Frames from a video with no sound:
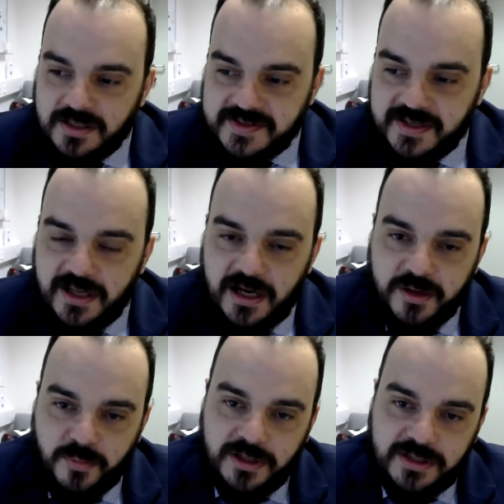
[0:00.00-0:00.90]

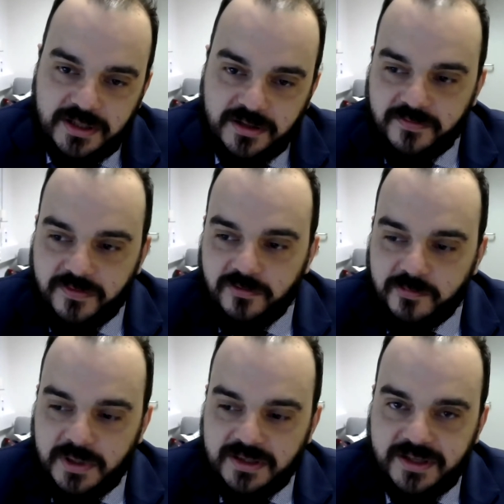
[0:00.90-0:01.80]
ciliary body
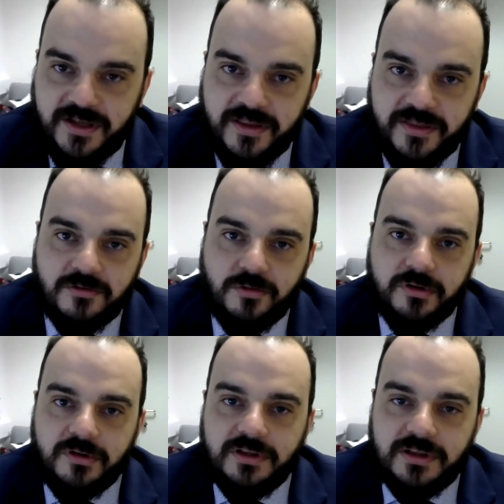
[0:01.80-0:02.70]
involvement, then
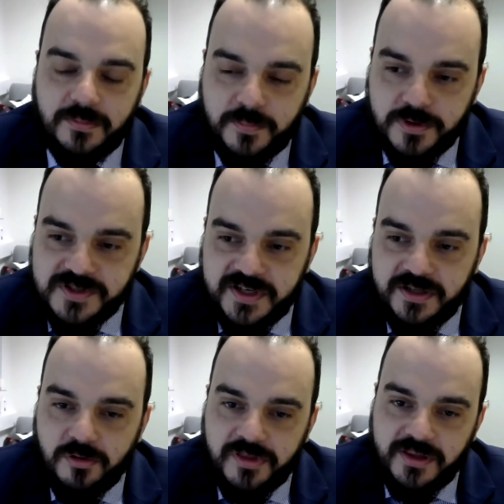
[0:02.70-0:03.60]
we'll proceed
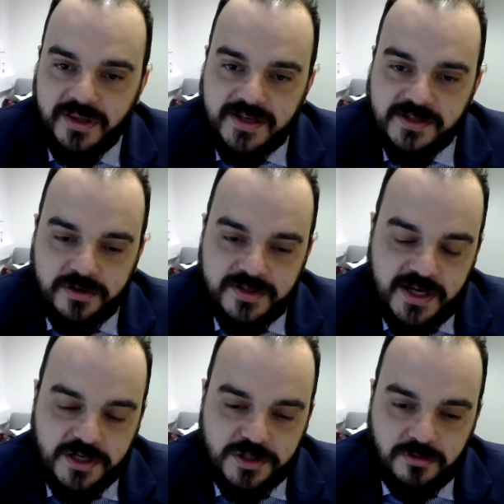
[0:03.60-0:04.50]
with an
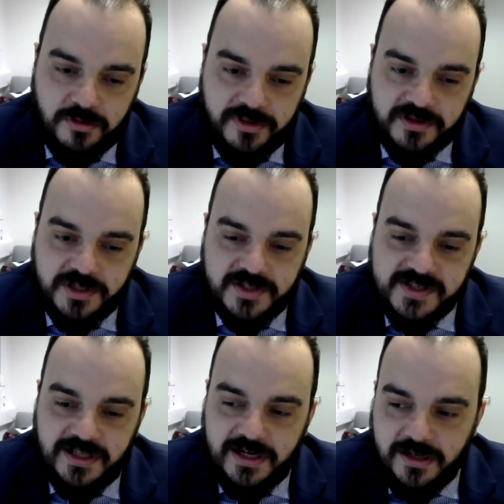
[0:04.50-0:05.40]
exoresection, with a
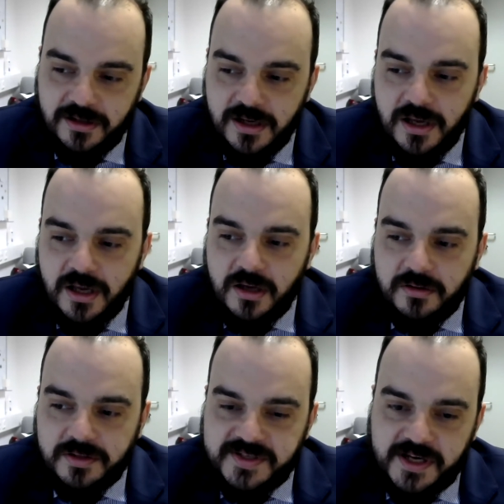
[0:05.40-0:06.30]
transcleral
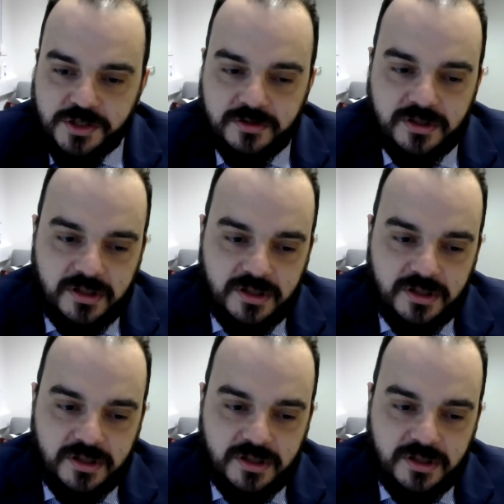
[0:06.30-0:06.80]
resection.